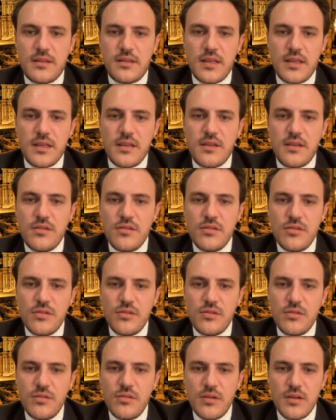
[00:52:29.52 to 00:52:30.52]
thank
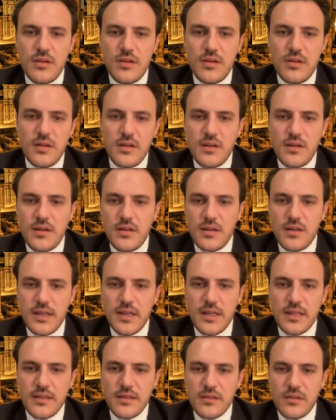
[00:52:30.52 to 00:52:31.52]
you learn
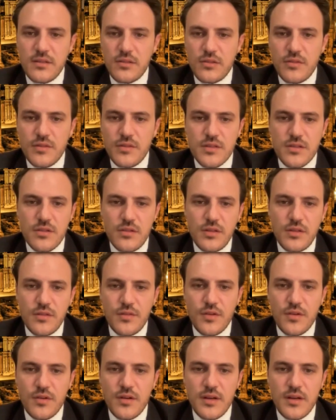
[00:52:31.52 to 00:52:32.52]
and dr visconti
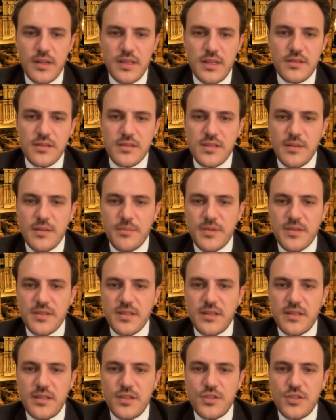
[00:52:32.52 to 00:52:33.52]
for interesting
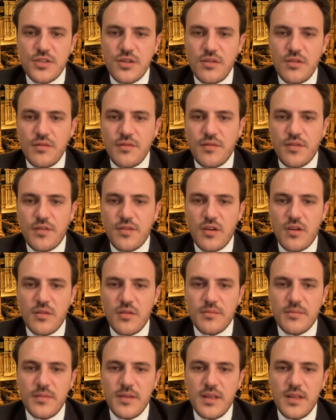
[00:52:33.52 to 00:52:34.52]
presentation
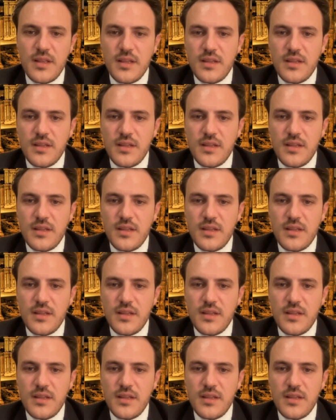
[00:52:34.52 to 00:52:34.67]
from